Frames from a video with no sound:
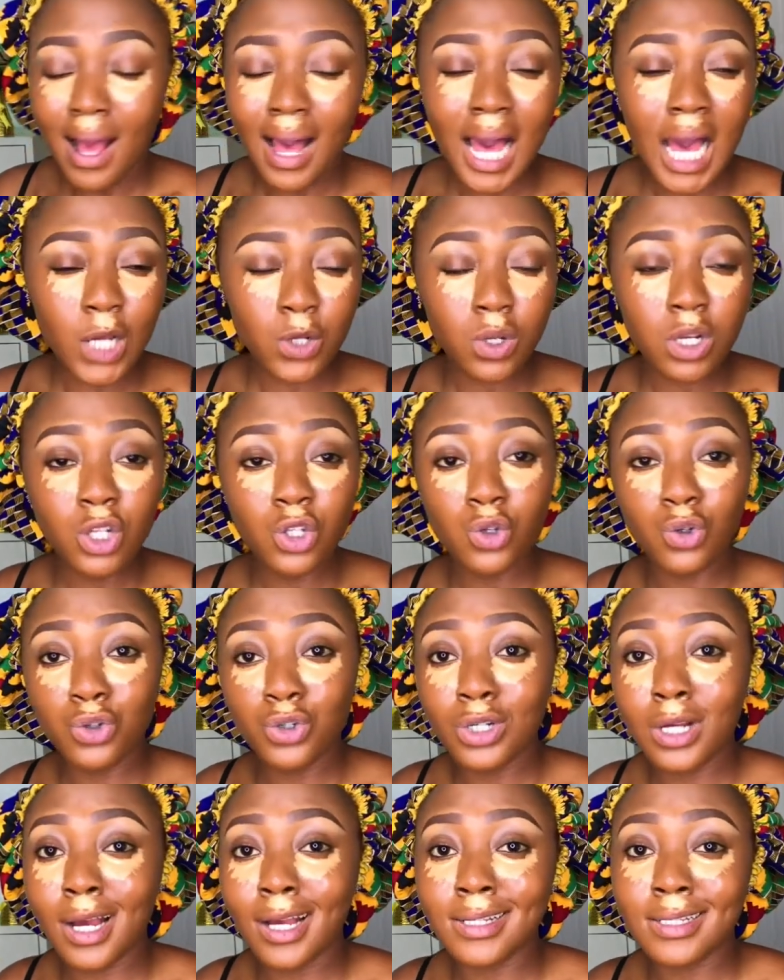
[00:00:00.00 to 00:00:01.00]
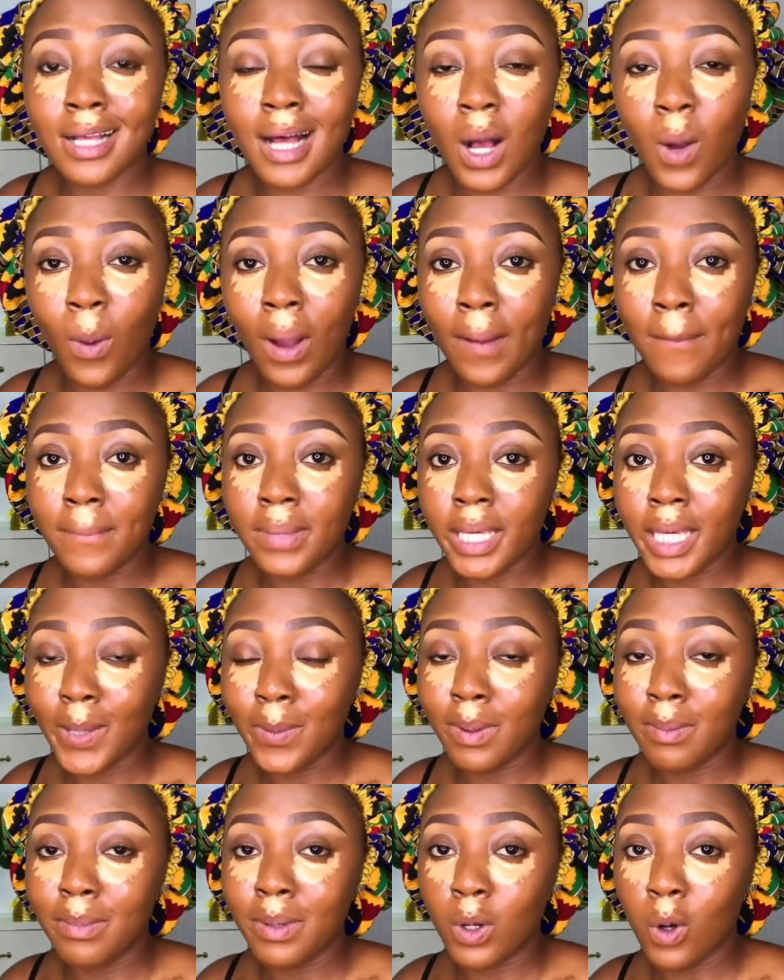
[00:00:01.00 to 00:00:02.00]
I actually told you guys how I
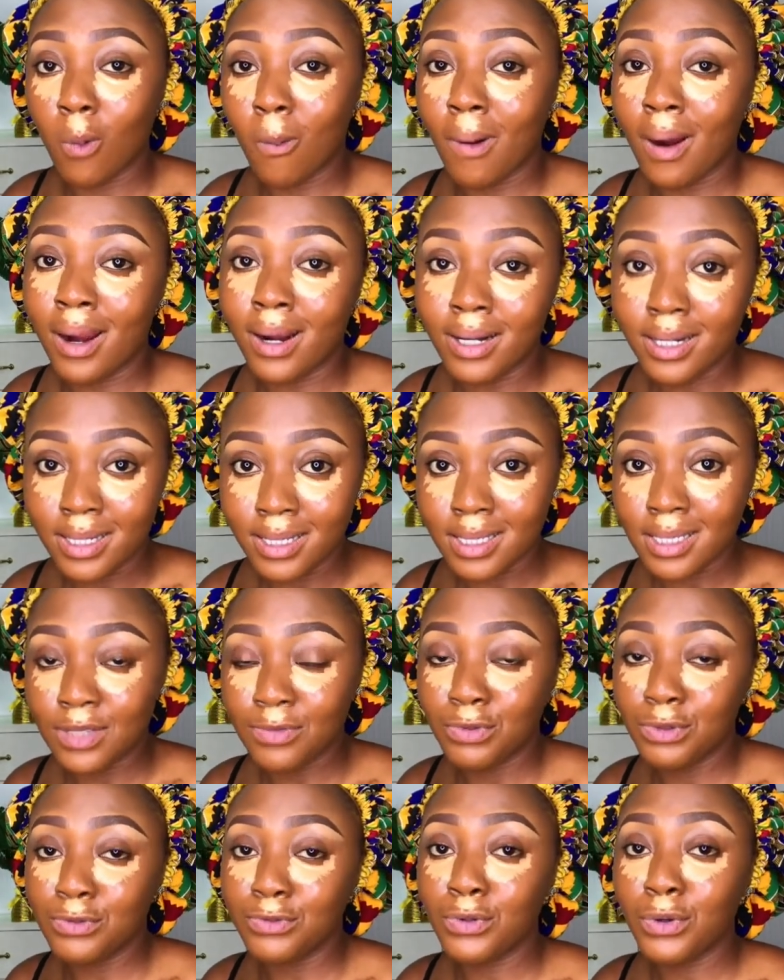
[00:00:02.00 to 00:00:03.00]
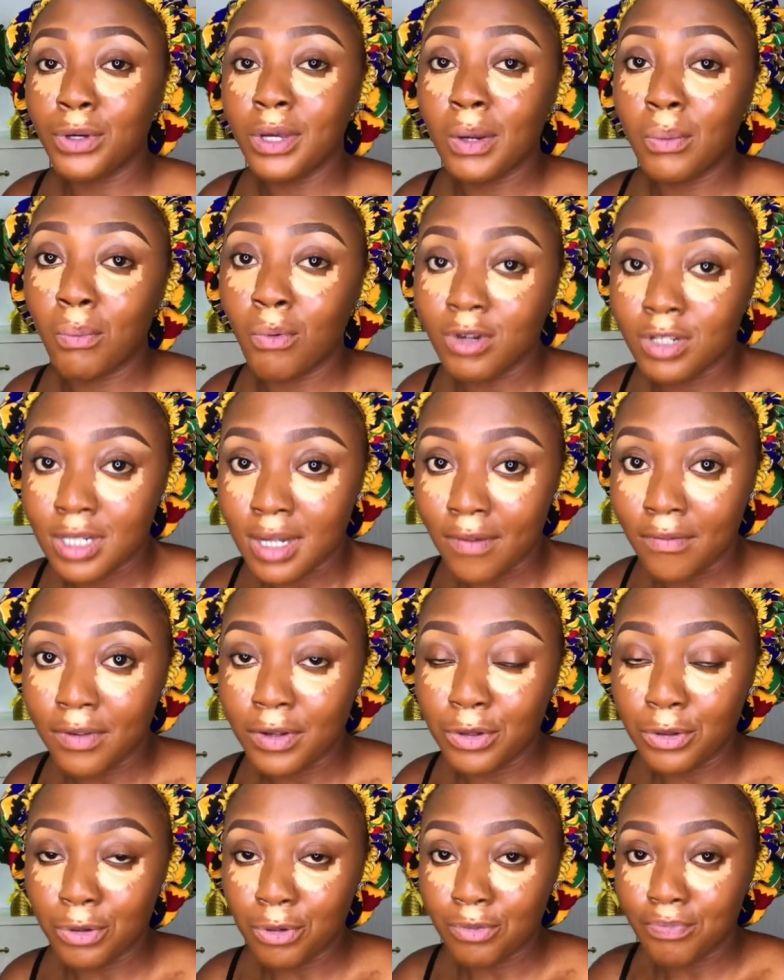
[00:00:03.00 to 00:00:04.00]
became a makeup artist. If you've not yet watched that
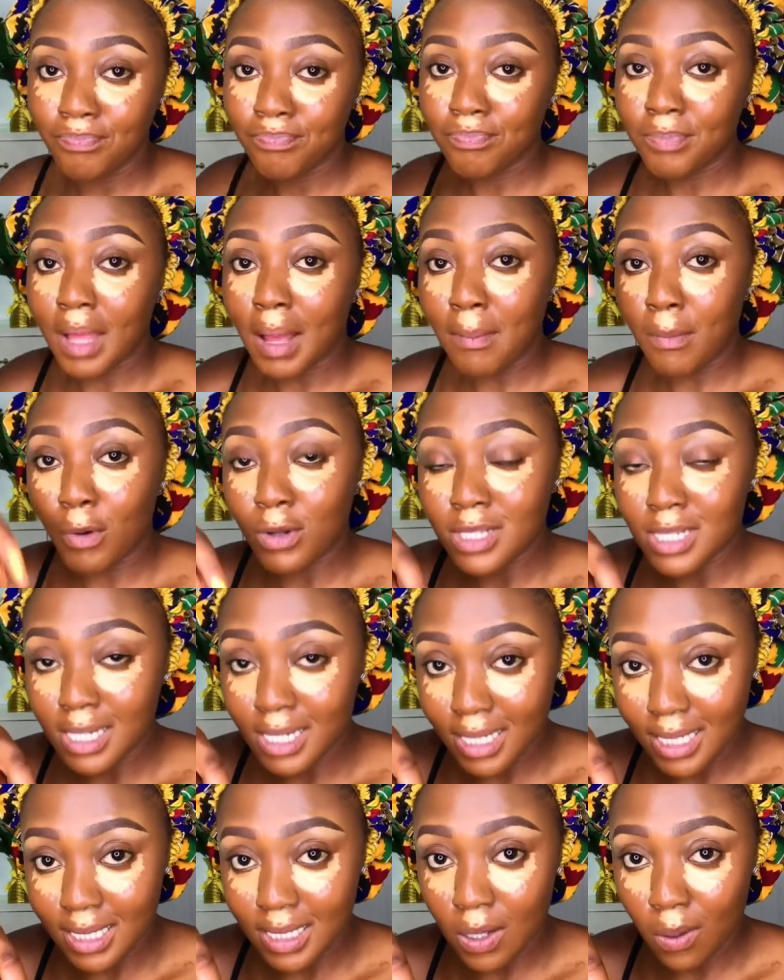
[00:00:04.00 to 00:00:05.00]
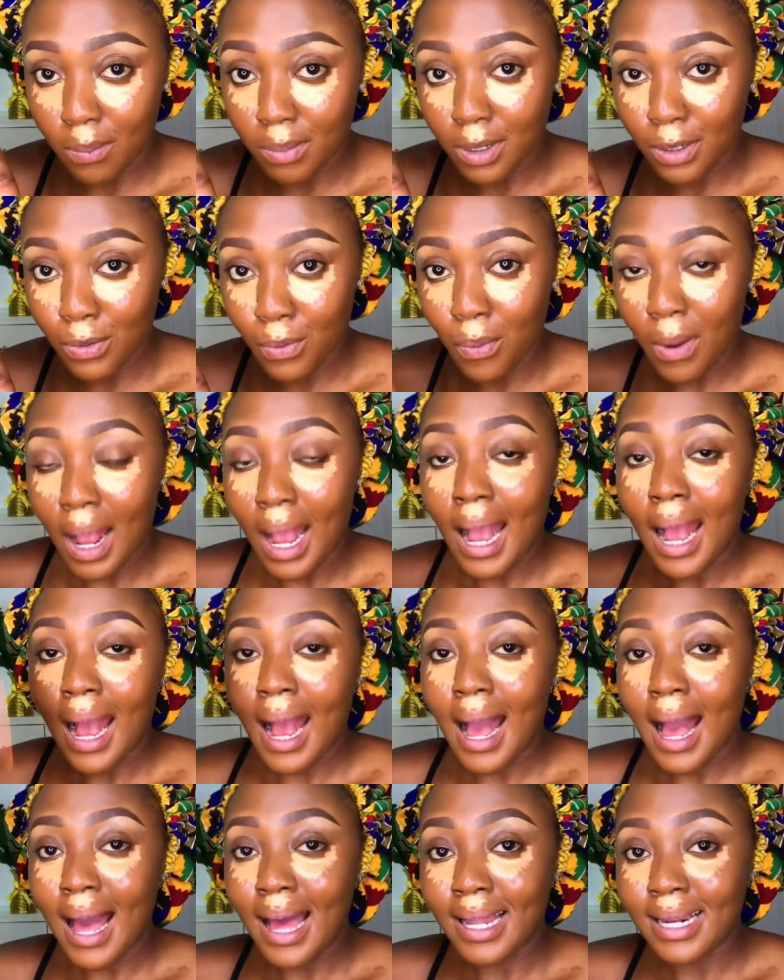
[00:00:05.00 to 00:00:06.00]
video, I'm going to link it down below
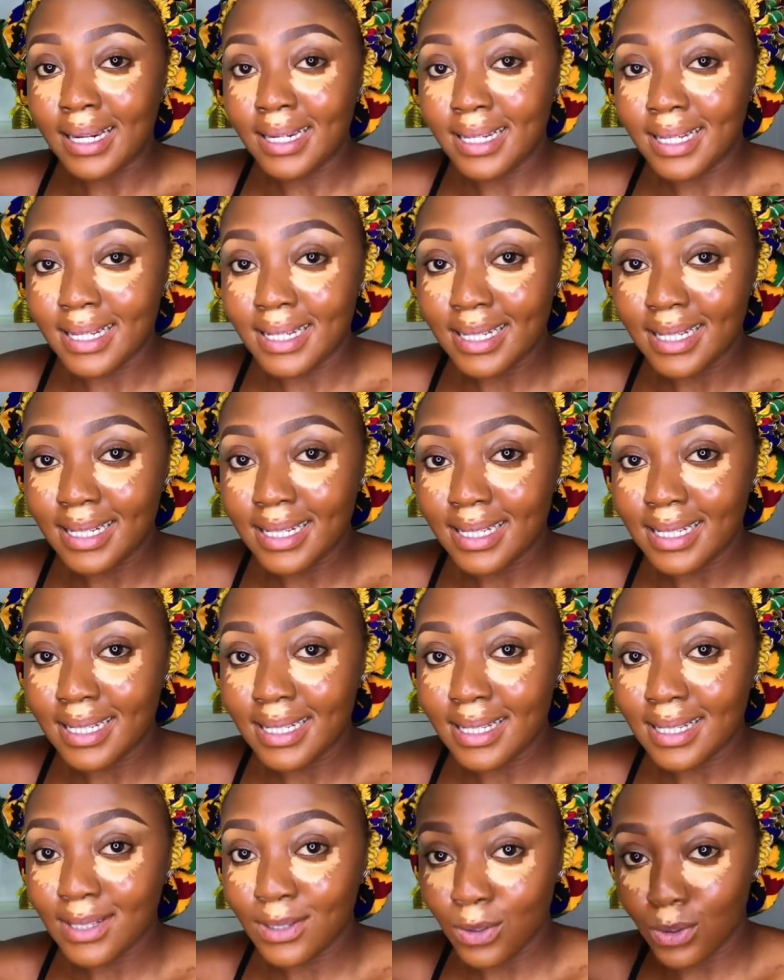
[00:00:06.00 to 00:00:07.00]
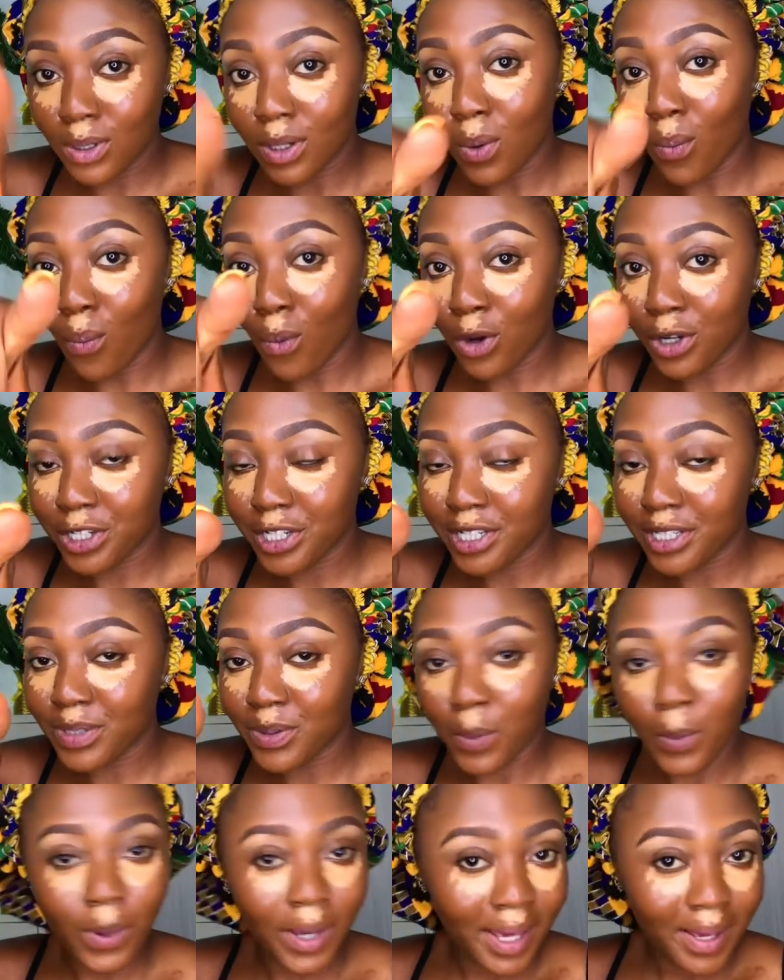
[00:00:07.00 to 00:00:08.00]
and so you can watch it.
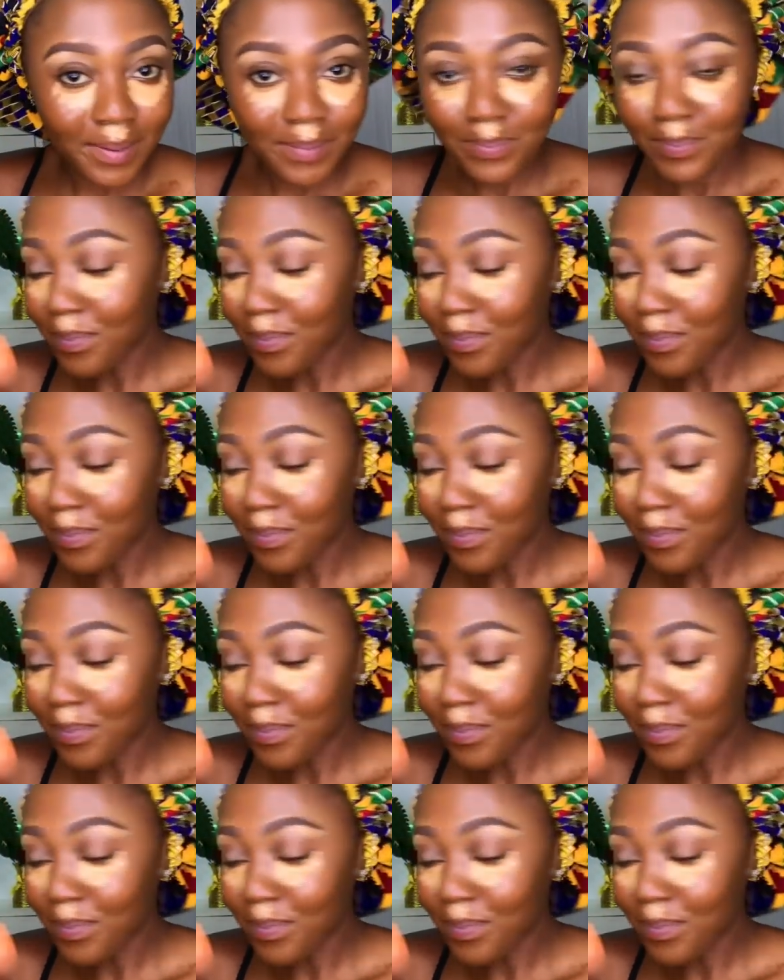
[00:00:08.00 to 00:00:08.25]
Okay,